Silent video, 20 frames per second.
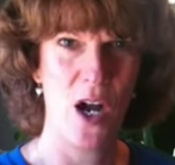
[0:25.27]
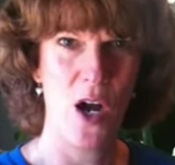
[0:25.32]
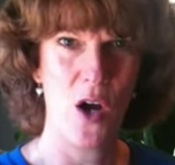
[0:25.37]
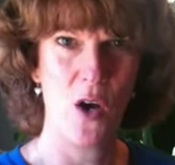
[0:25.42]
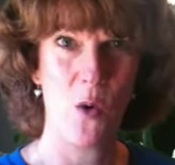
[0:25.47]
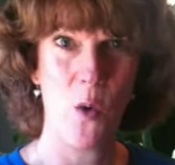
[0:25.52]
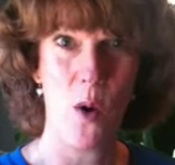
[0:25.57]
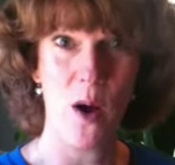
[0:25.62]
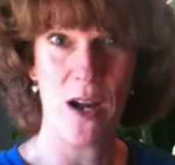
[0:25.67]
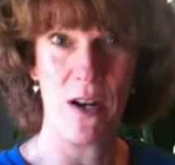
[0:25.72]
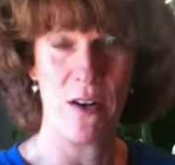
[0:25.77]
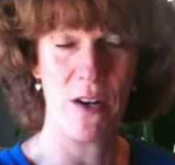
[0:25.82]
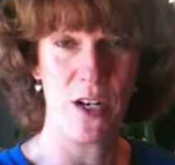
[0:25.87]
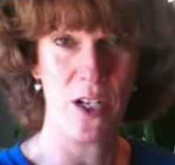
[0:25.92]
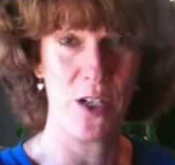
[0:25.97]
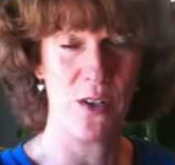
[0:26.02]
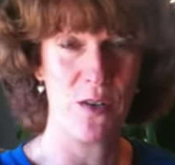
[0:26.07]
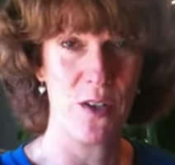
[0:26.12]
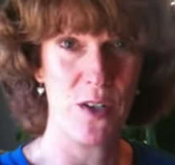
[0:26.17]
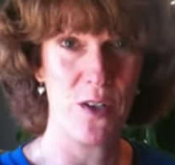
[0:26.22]
acquire
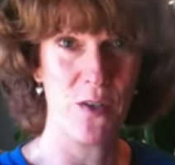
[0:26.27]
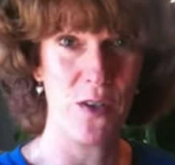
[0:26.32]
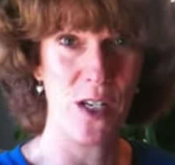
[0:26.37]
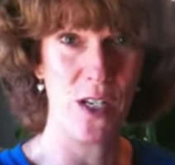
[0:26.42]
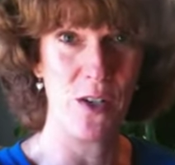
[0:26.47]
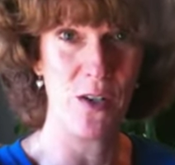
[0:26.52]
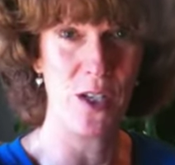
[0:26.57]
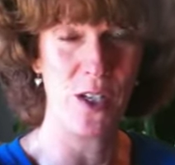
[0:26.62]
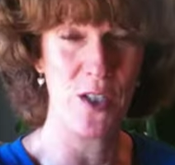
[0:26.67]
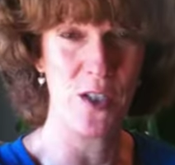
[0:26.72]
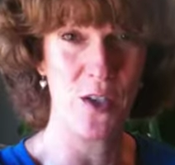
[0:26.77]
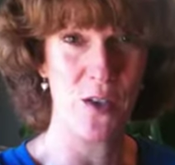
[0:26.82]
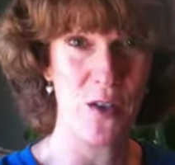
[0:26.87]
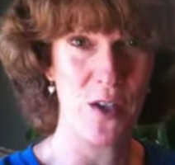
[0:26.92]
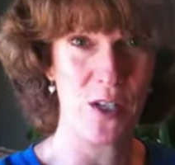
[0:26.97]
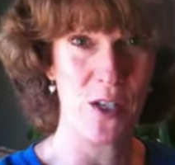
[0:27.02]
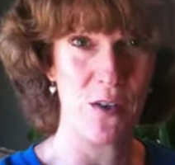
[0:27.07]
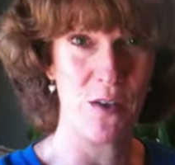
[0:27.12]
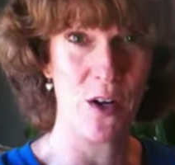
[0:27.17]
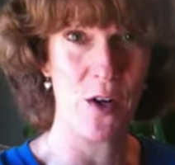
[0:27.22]
on your own, that you can do
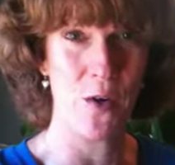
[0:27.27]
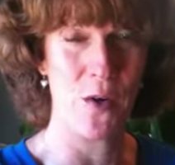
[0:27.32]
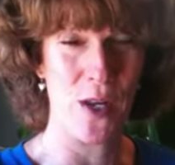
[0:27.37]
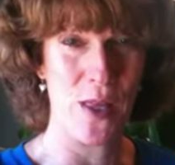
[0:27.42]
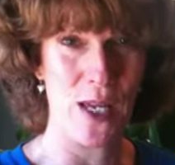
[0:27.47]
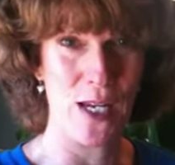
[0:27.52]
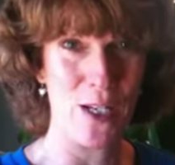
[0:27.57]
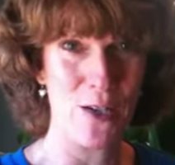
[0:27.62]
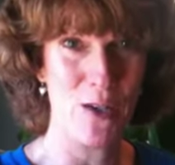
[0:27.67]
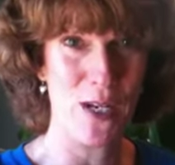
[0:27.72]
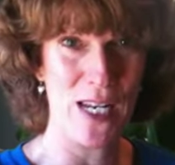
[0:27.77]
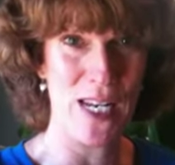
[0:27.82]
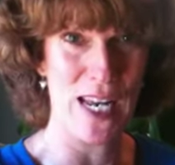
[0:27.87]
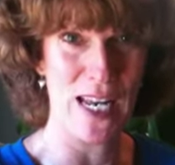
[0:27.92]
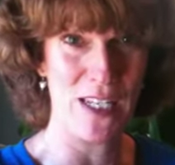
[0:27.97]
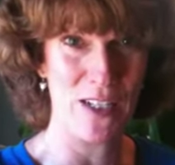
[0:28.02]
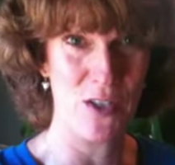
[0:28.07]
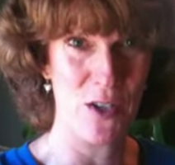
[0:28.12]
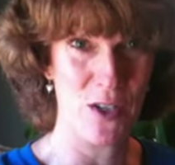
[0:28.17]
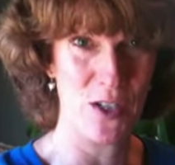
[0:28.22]
on your own, and that you can
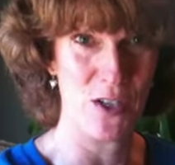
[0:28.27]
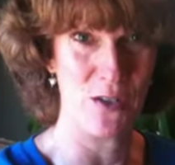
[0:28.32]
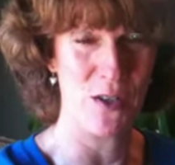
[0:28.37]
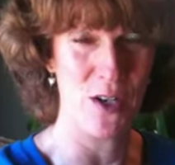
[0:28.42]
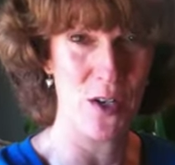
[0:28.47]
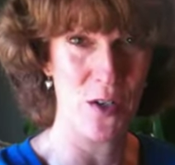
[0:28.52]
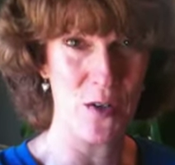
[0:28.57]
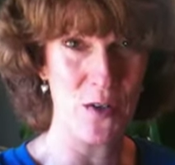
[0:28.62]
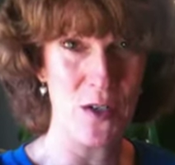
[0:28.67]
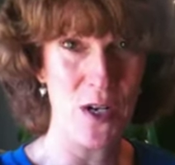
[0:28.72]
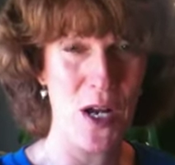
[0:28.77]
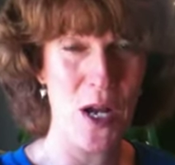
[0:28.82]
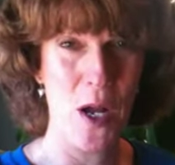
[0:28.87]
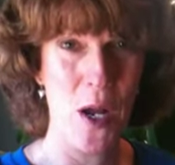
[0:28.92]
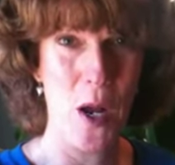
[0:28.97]
end on your own.